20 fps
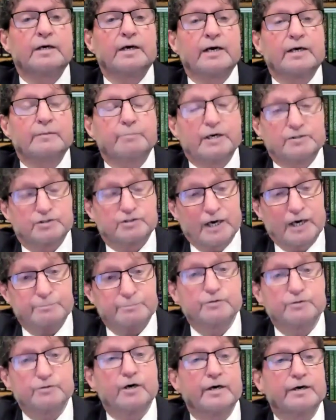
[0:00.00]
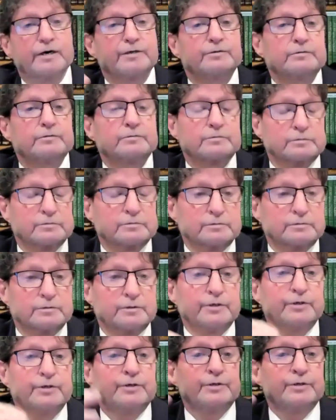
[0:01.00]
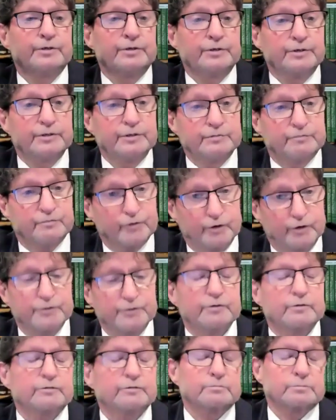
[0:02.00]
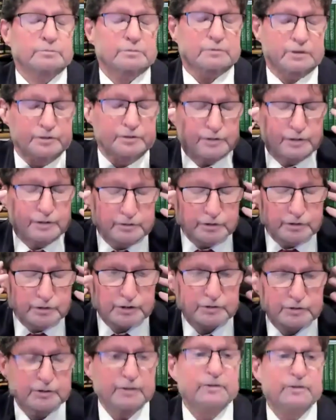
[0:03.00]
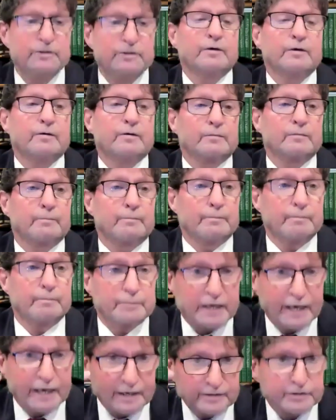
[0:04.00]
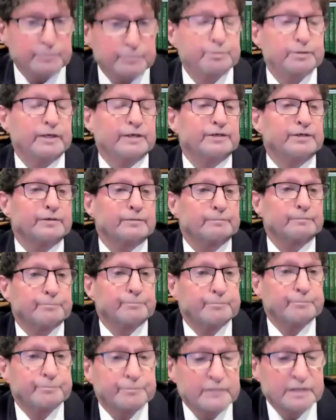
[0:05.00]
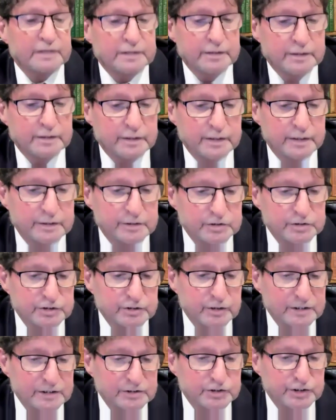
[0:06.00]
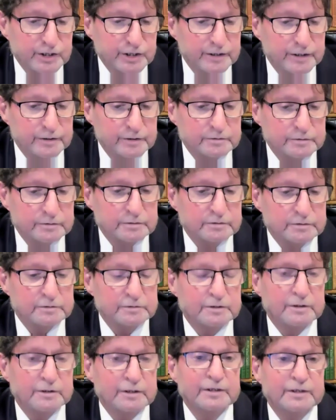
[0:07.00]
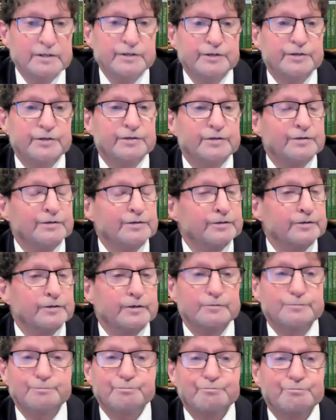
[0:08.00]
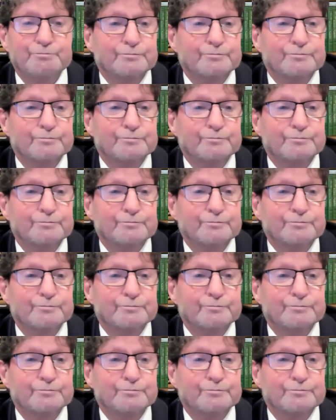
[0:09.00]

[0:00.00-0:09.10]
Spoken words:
And by chapter 9, he further continues contemplating. And he starts saying, you know,